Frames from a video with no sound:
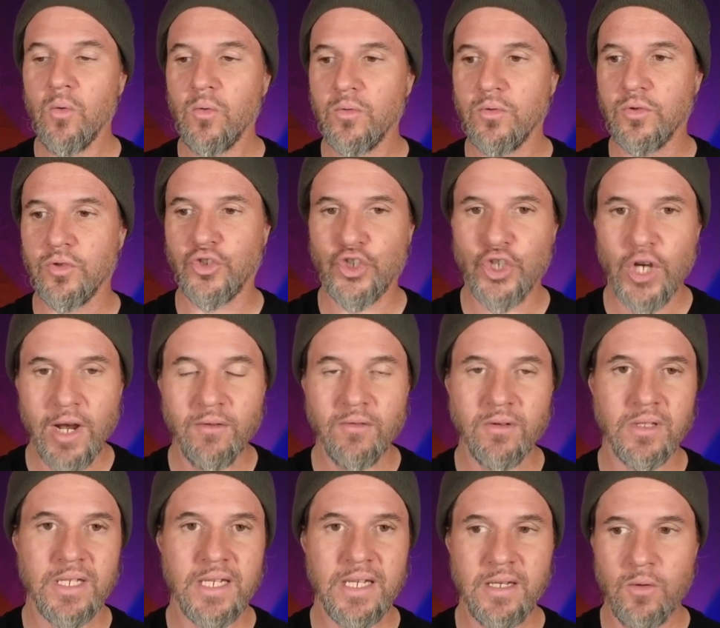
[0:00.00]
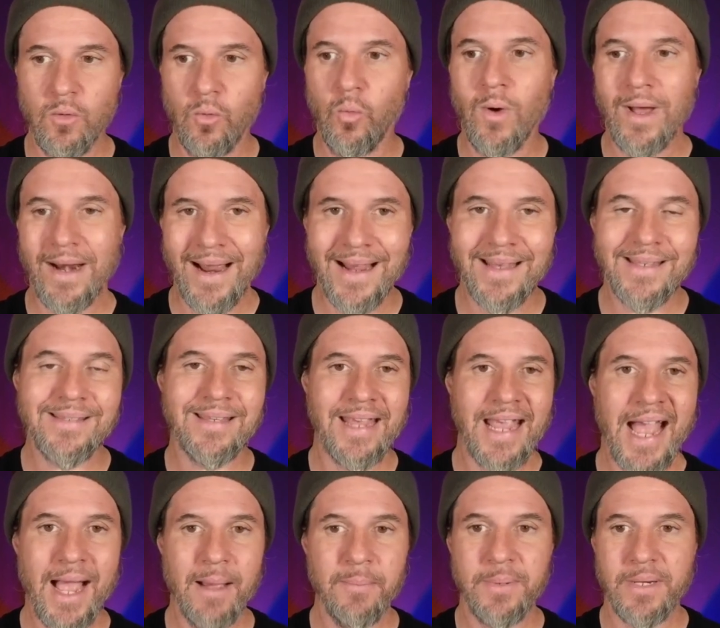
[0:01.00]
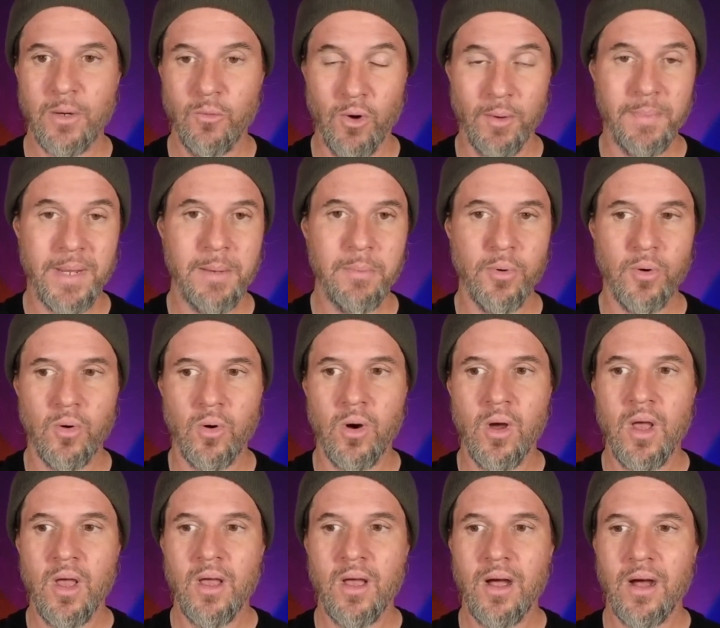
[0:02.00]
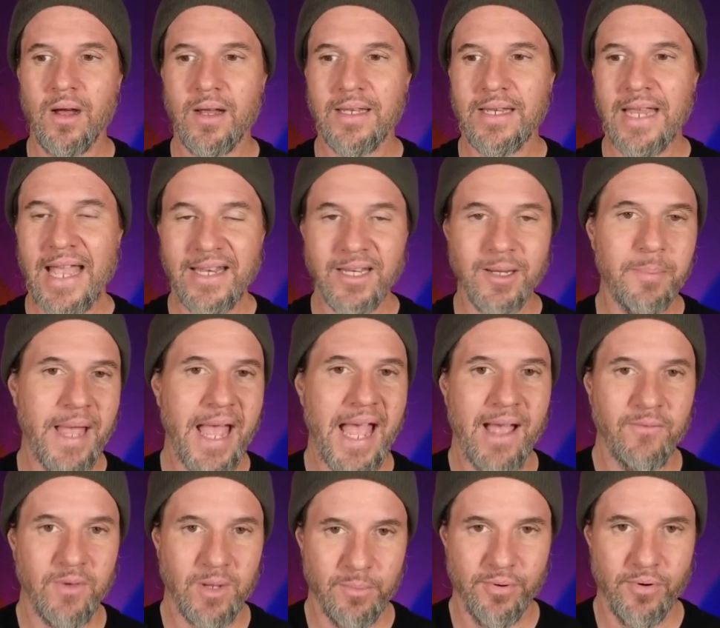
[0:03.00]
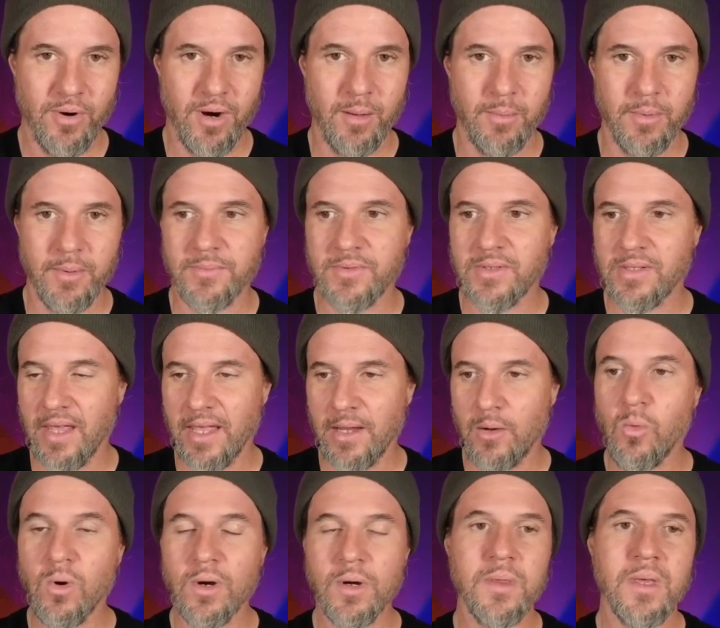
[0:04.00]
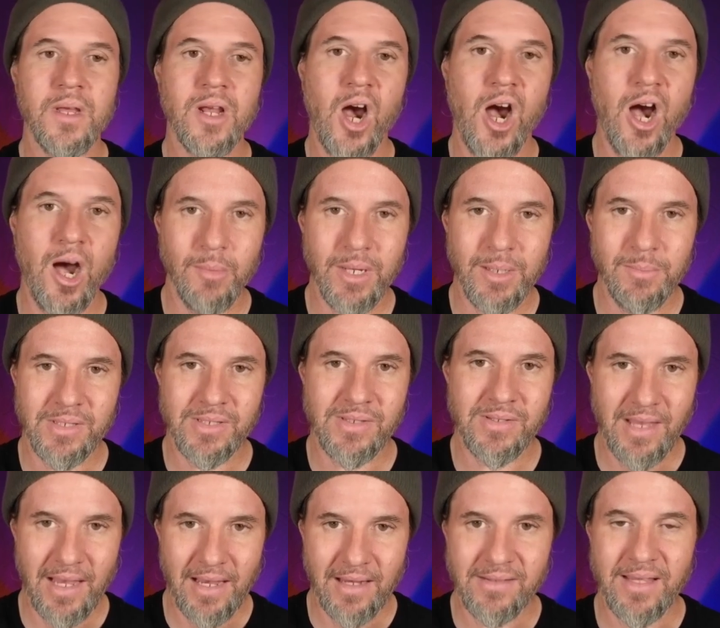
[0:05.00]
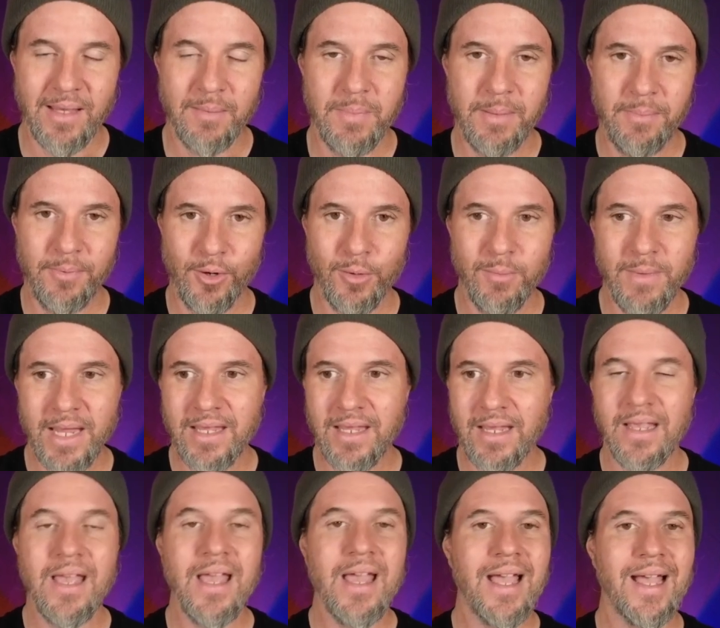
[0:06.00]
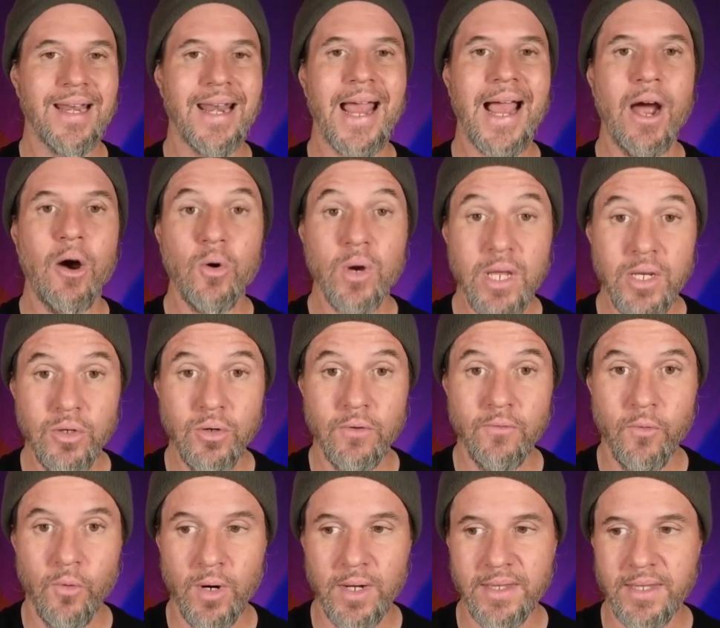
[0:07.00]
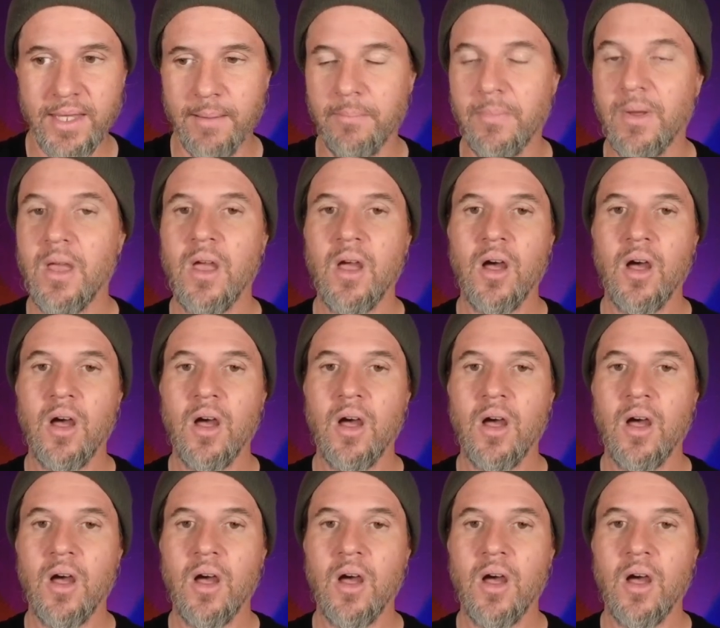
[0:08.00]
generally what I see happening where people end up having problems. Like, what are the common mistakes that people are making and how can you avoid them?